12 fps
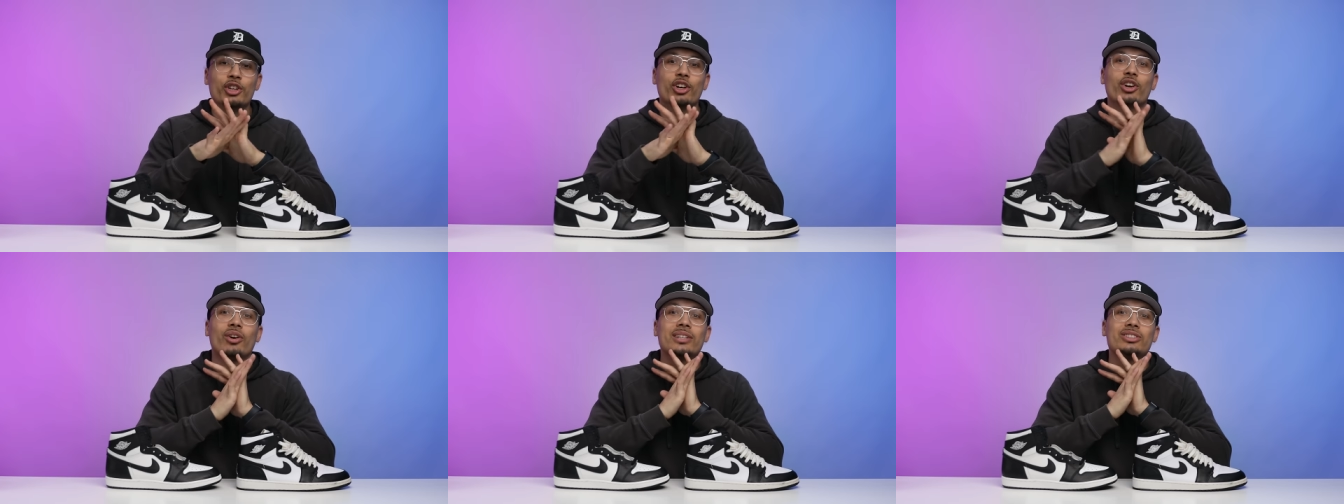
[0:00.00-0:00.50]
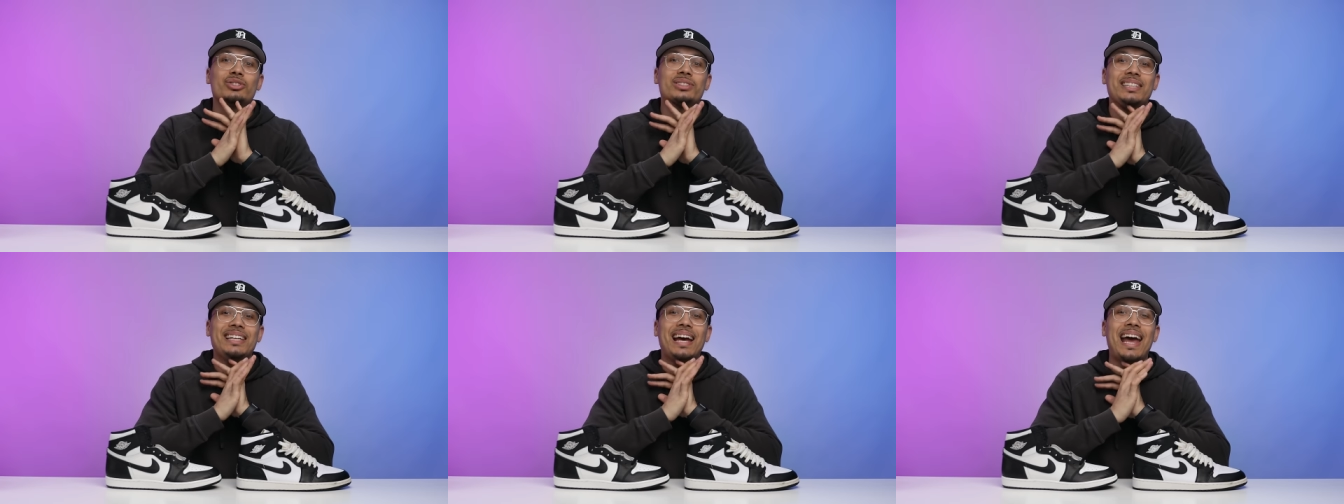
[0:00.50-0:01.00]
you're going to
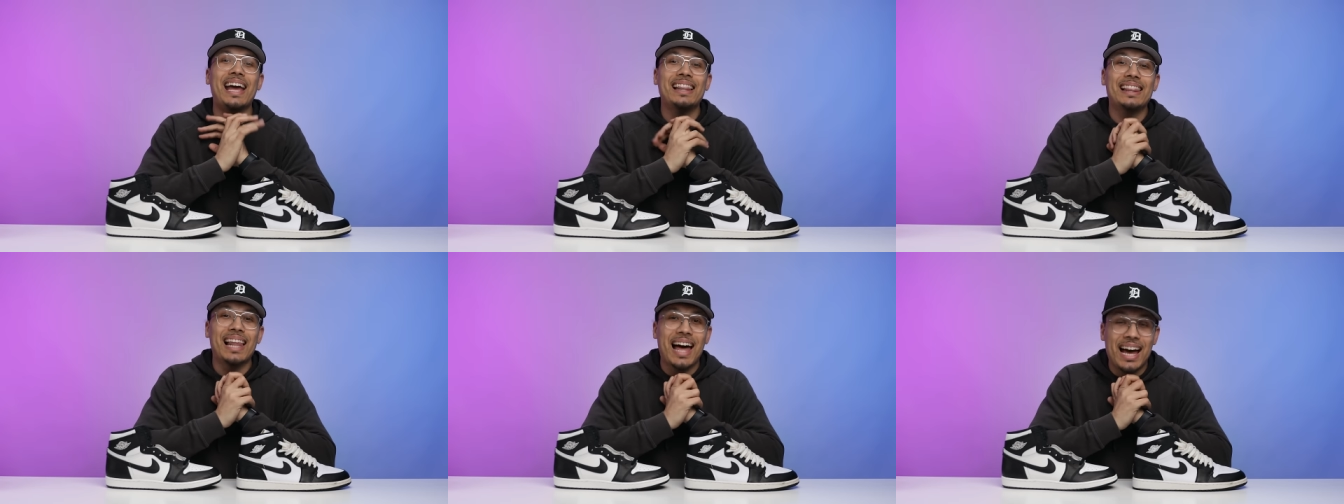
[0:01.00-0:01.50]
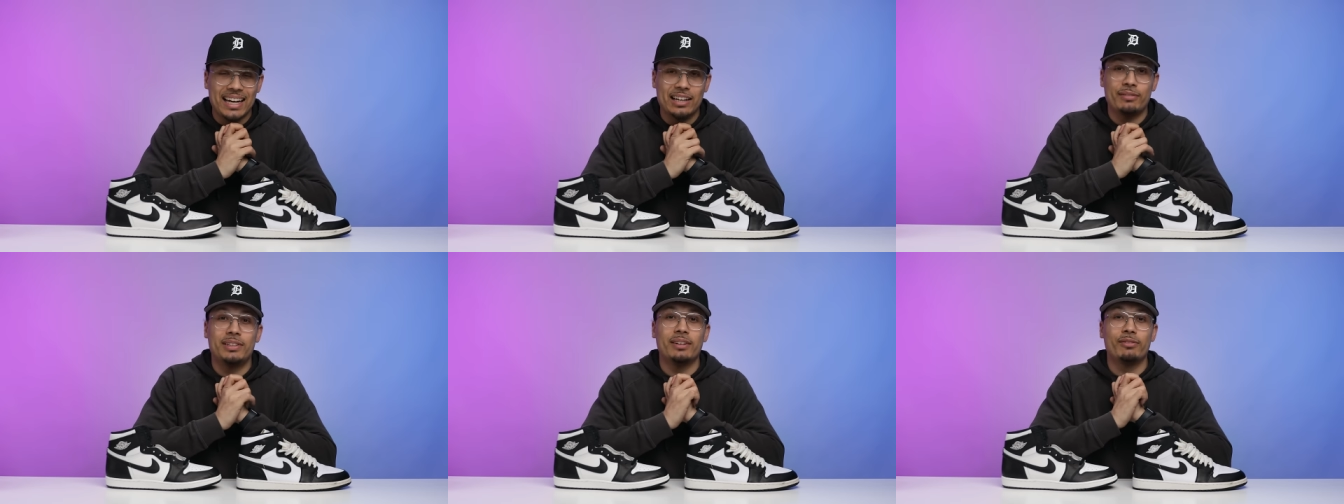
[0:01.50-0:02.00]
see a lot
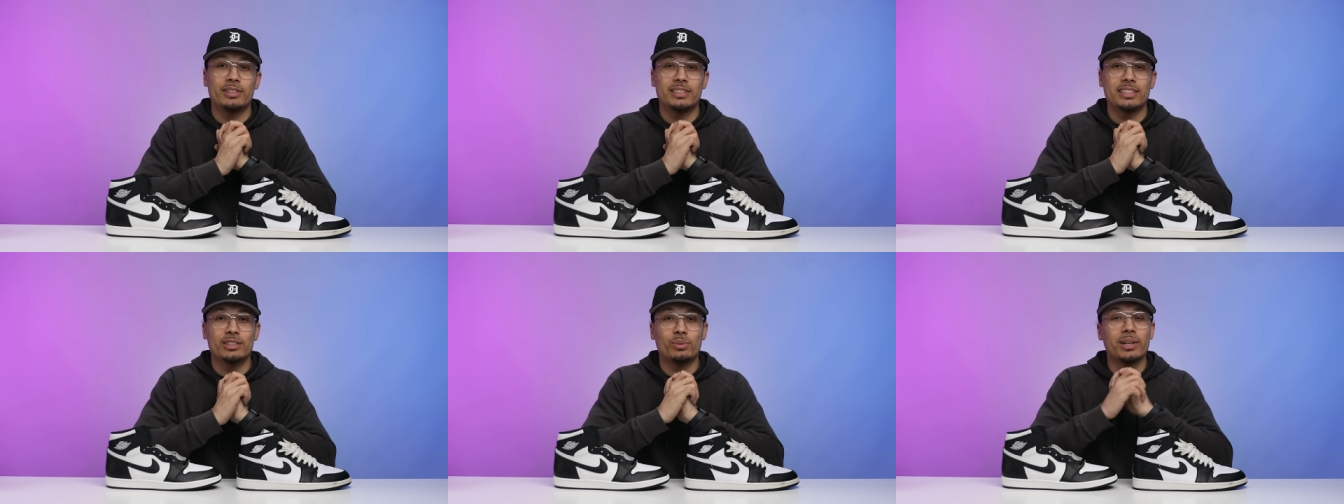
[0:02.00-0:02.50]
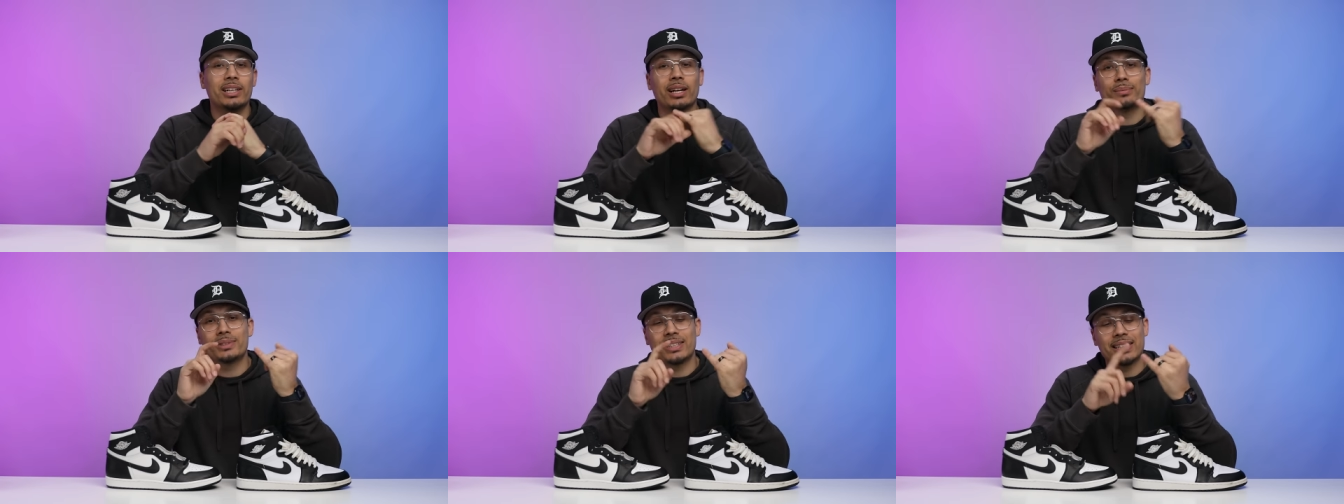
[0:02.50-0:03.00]
of differences when it
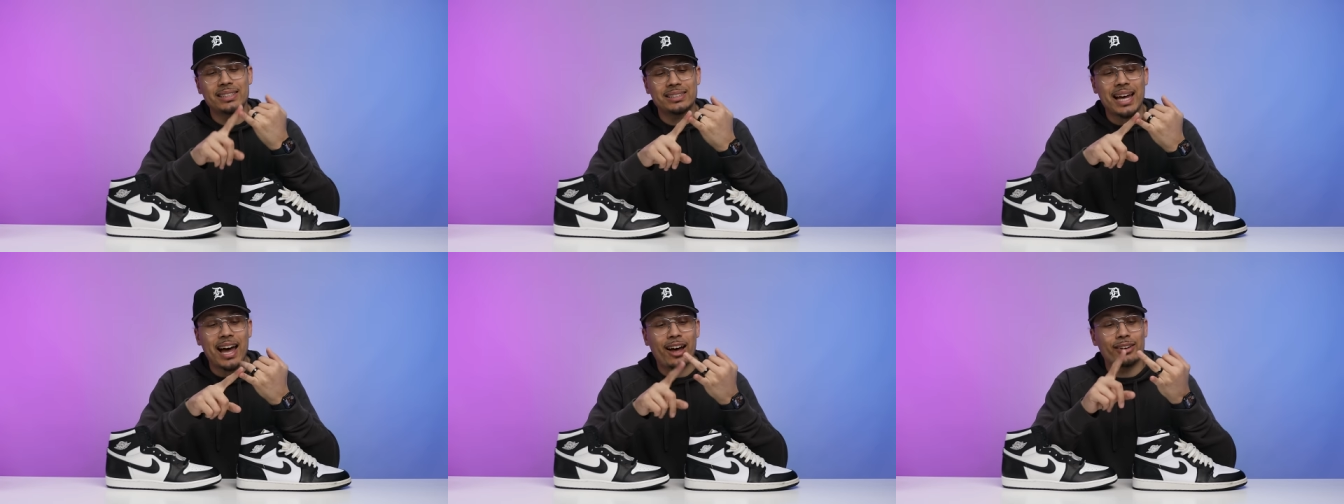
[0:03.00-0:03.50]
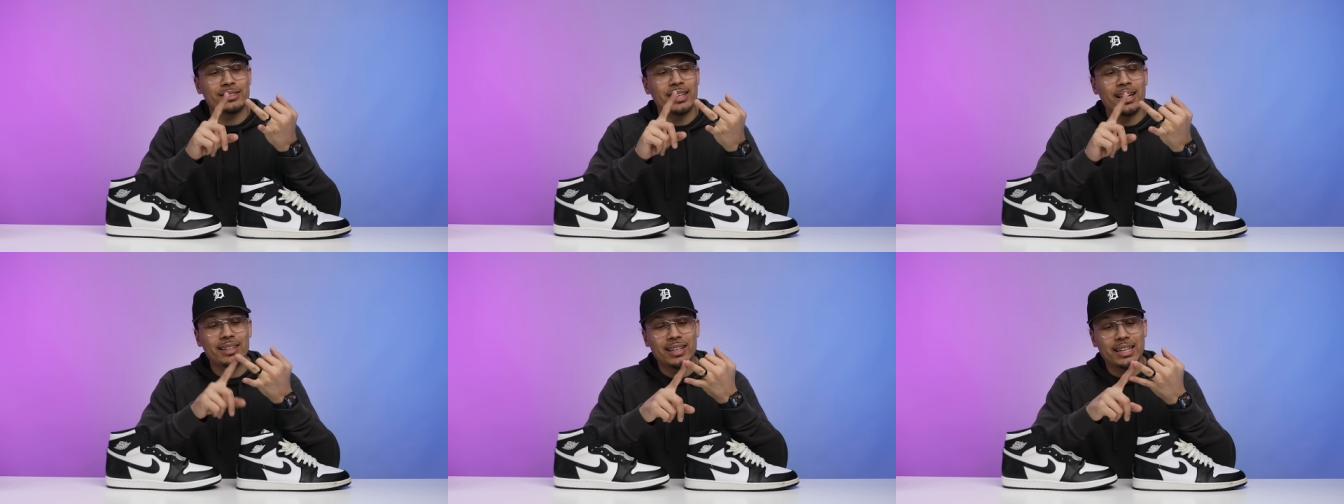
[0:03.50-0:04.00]
comes to the styles,
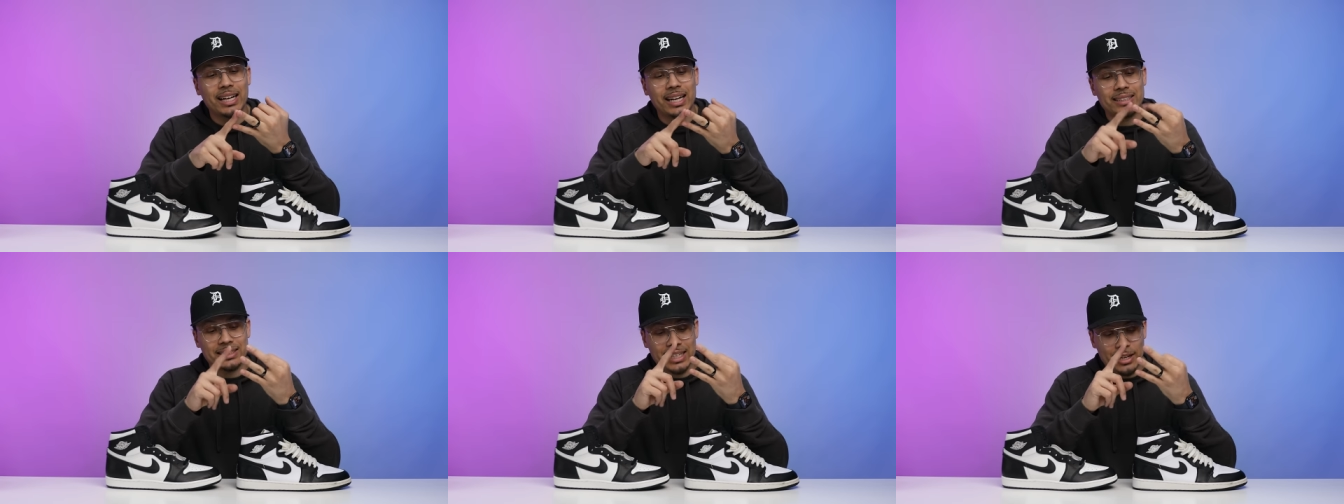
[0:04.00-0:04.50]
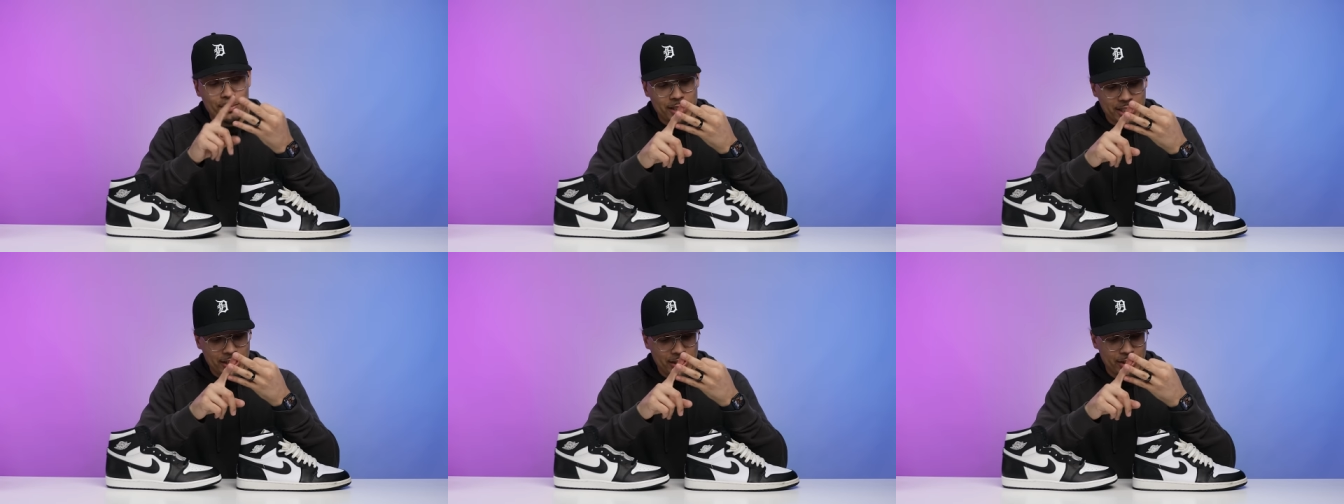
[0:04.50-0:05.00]
the cuts, and
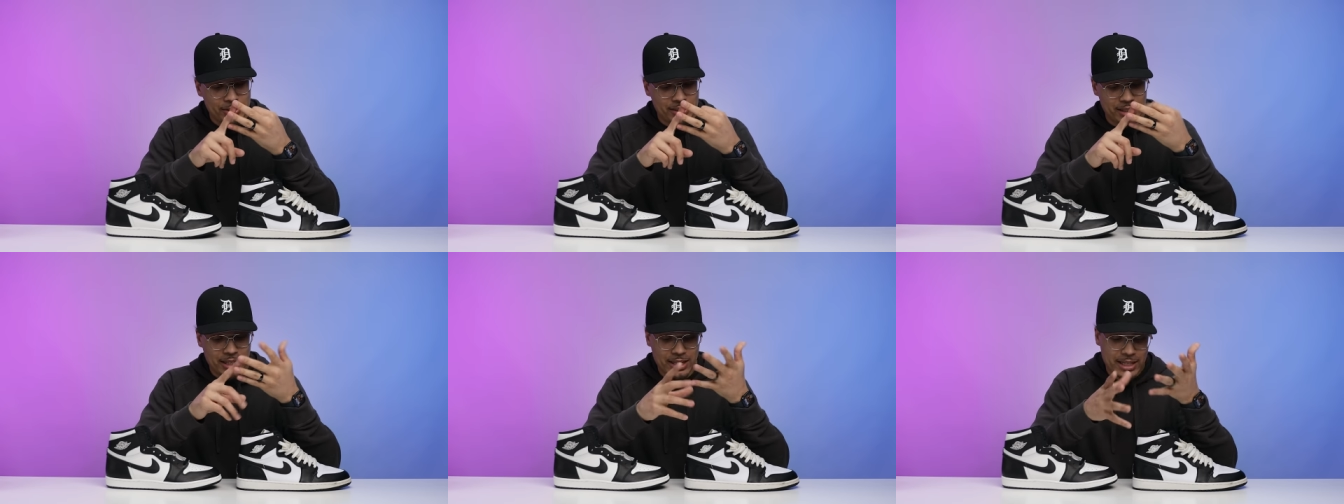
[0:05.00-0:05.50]
materials.